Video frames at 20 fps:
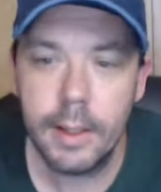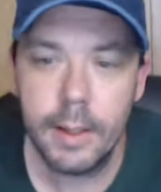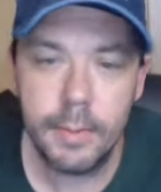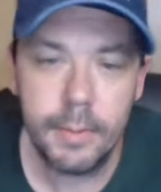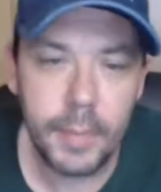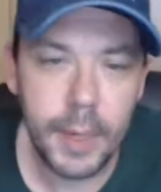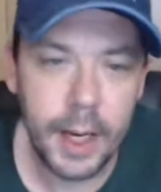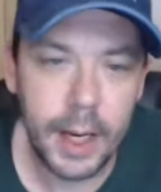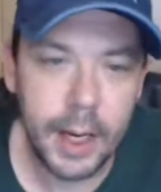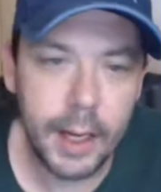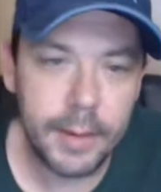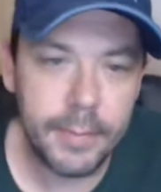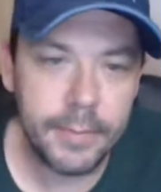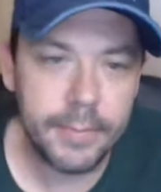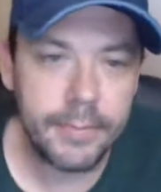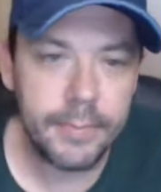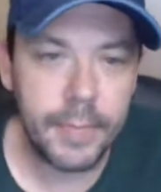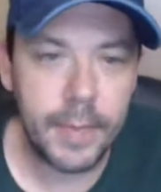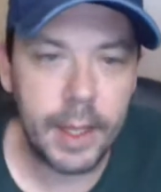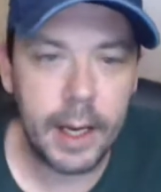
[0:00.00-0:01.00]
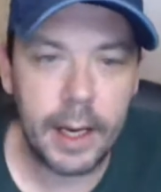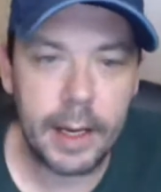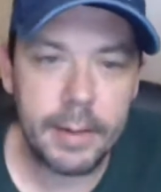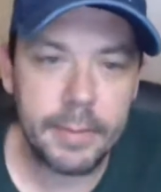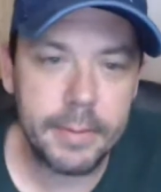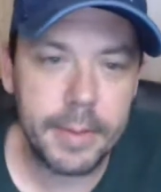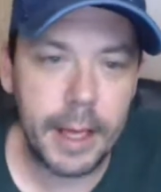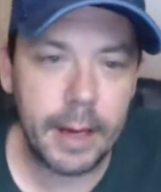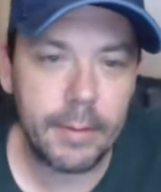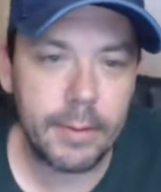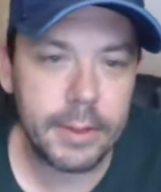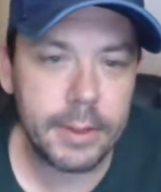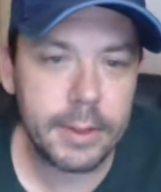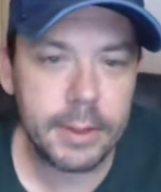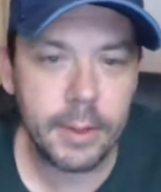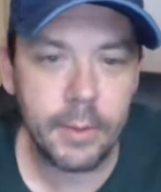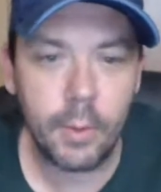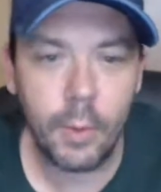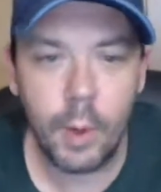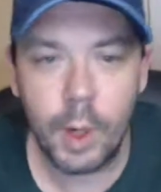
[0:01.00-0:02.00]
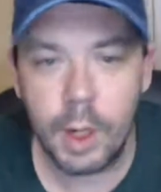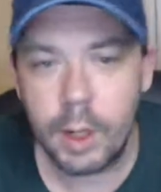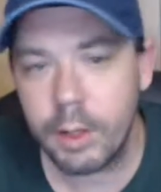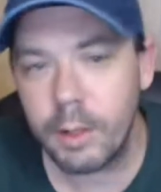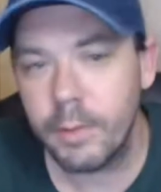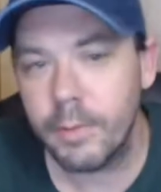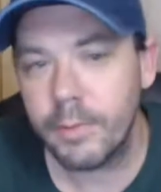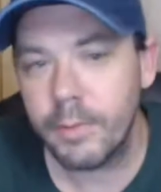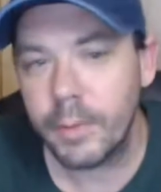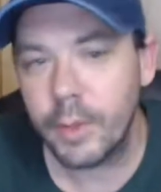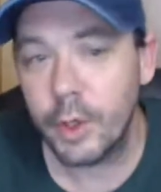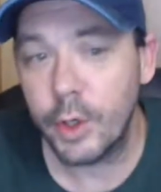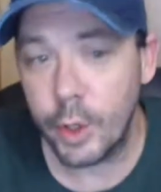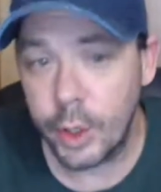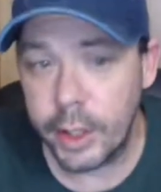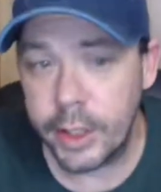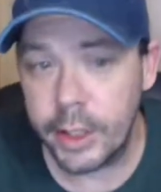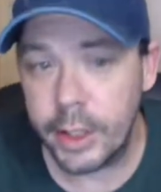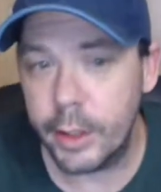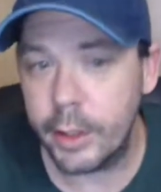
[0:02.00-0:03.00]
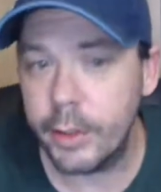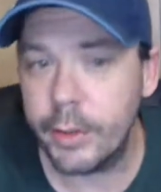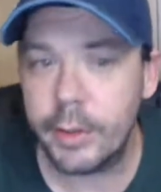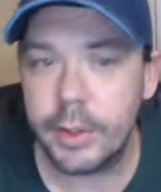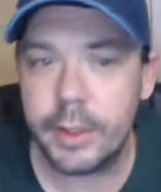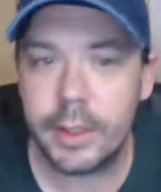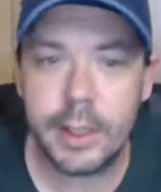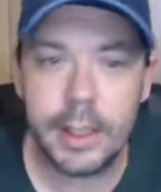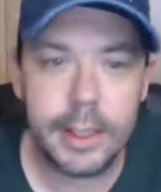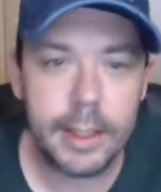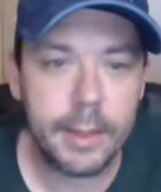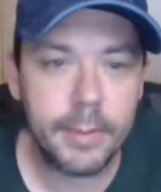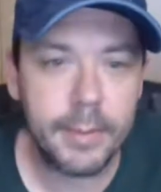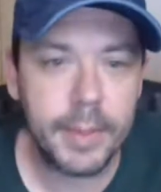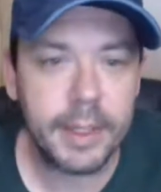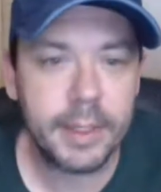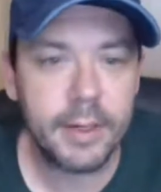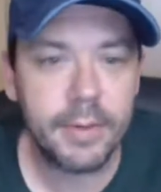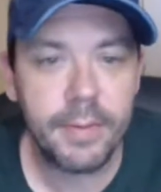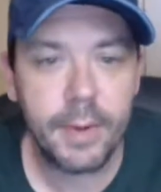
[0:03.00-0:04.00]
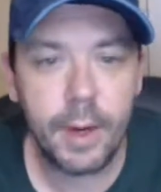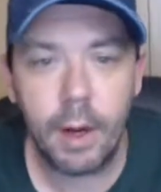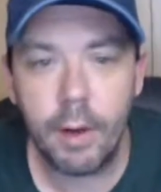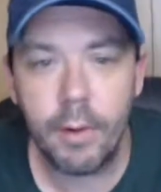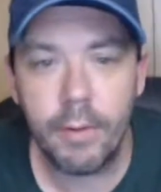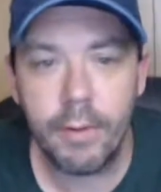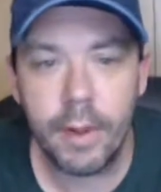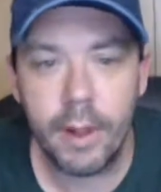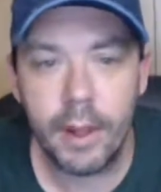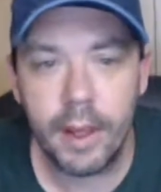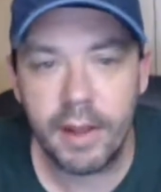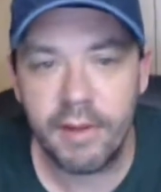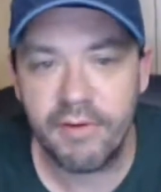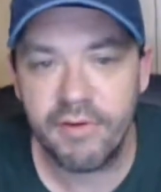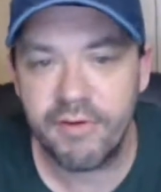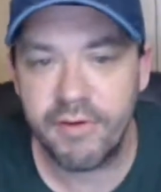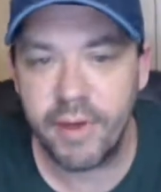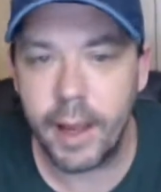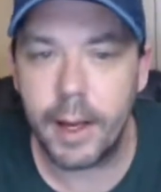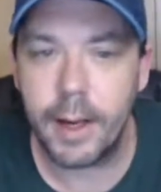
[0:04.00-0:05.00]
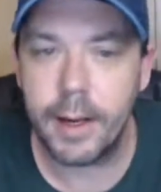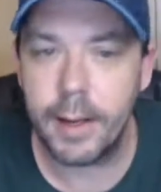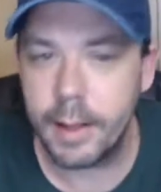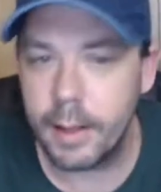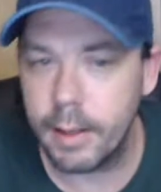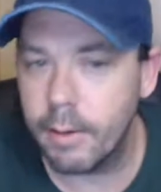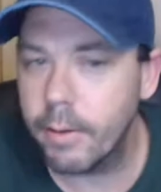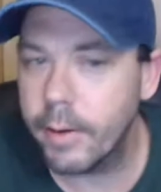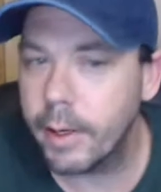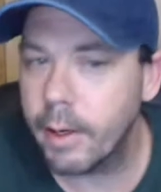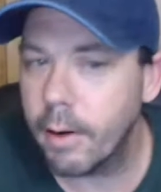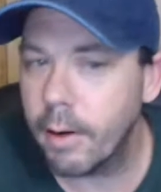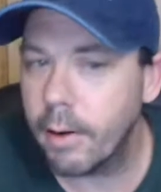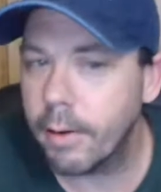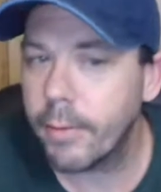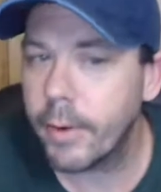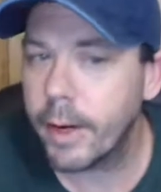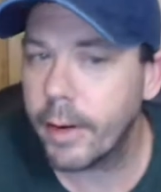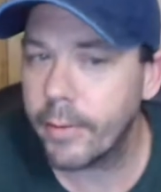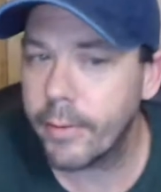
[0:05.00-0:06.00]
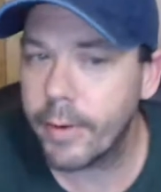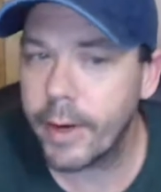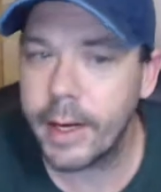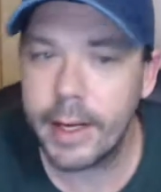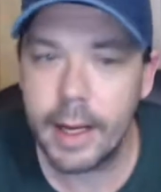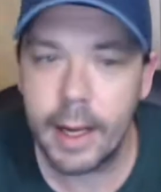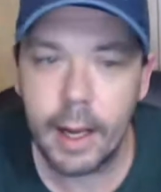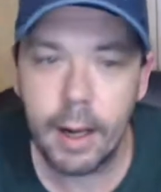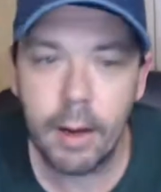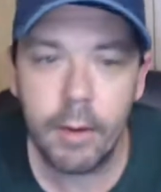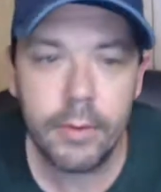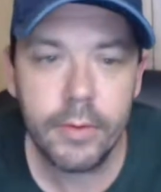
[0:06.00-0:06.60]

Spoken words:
But that was some welcome good news in the midst of all the insanity going on around right now.